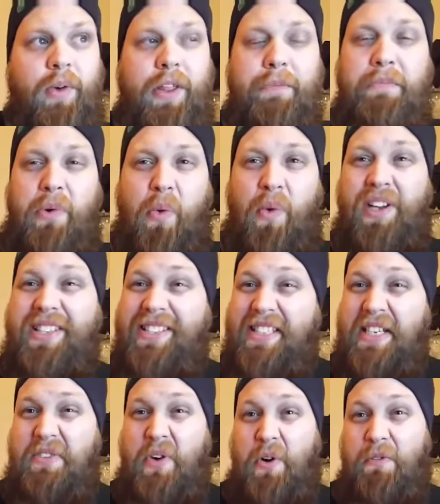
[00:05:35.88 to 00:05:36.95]
with a
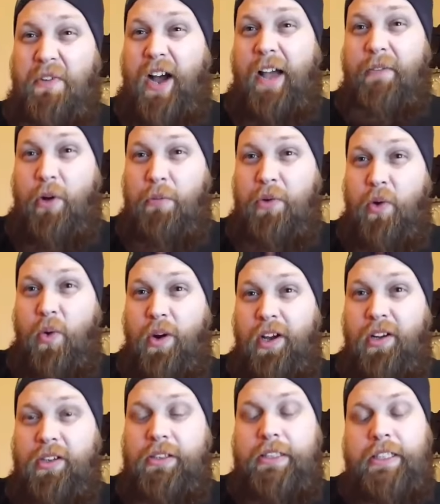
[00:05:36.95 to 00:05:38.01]
0.05 ohm
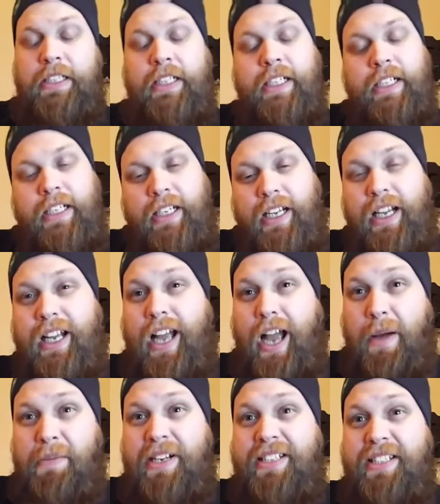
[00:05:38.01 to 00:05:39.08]
coil,
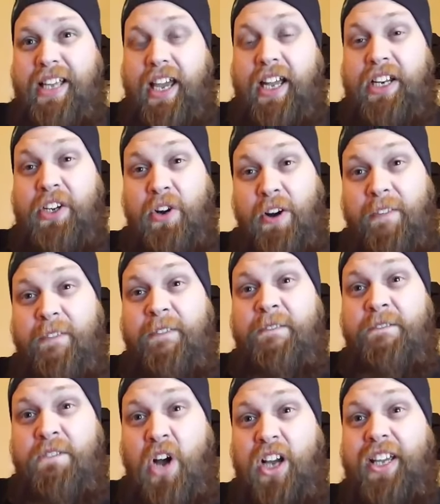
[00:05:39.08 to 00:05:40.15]
I'm going to say it, you're a
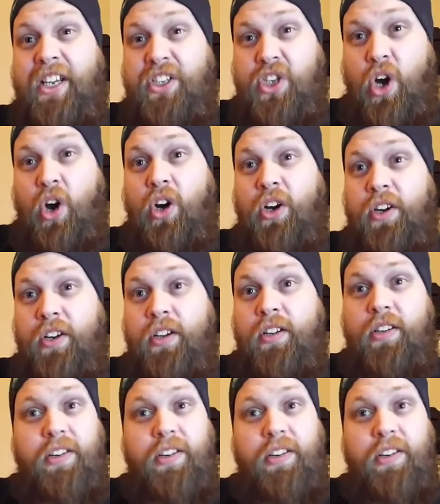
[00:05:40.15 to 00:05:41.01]
fucking tard.